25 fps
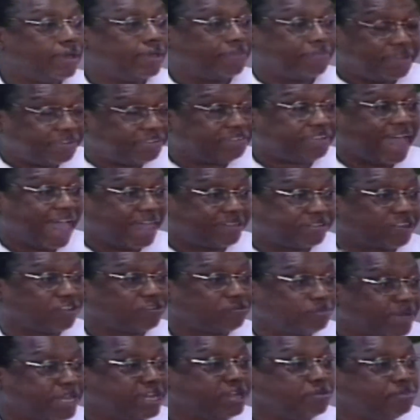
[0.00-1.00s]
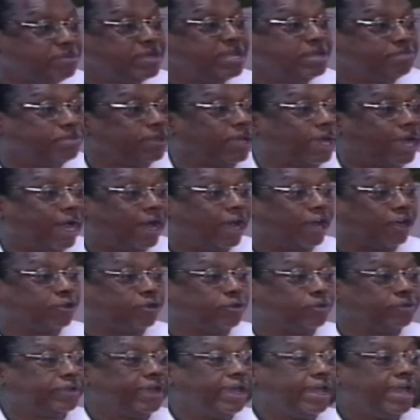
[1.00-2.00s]
this has, as many people
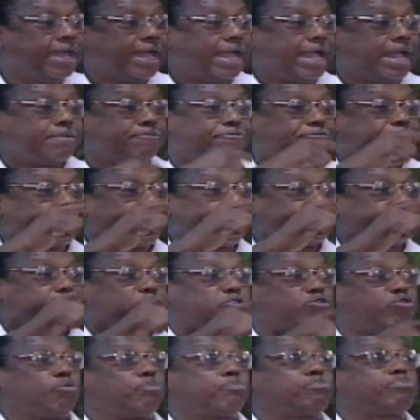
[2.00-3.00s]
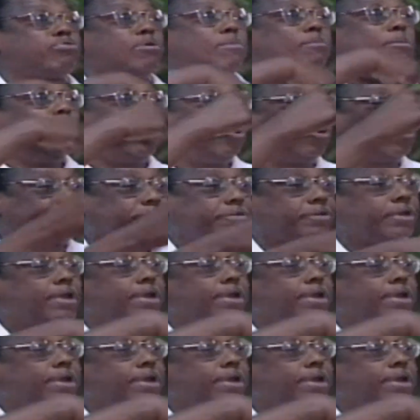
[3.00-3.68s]
argued, helped further to promote